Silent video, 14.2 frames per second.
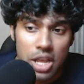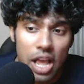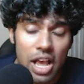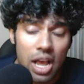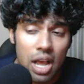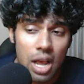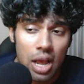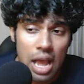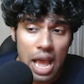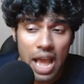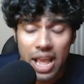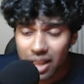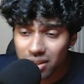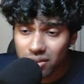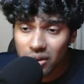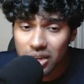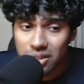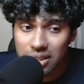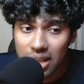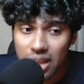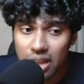I agree
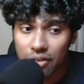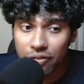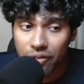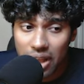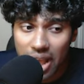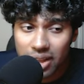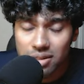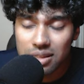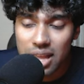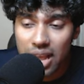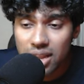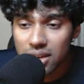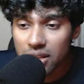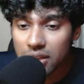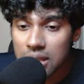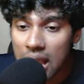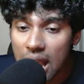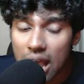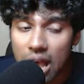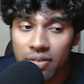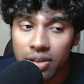the fact that it
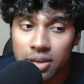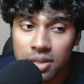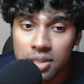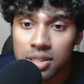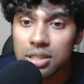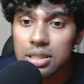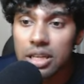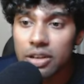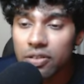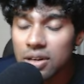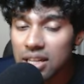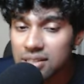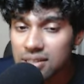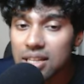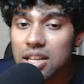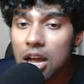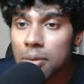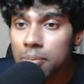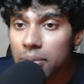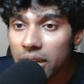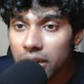haven't given us the
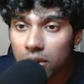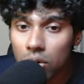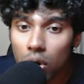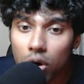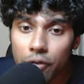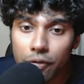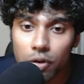complete code